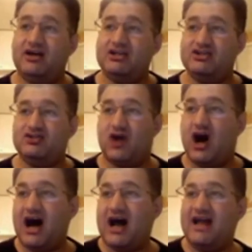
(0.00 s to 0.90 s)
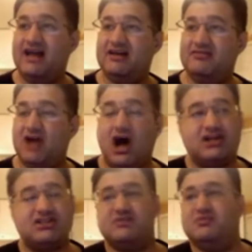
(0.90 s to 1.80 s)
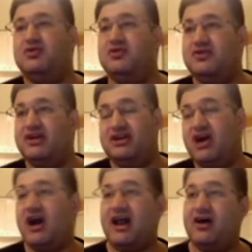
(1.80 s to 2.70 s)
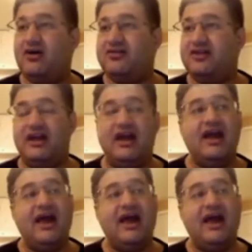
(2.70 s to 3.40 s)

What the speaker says: is dry and not smooth and not healthy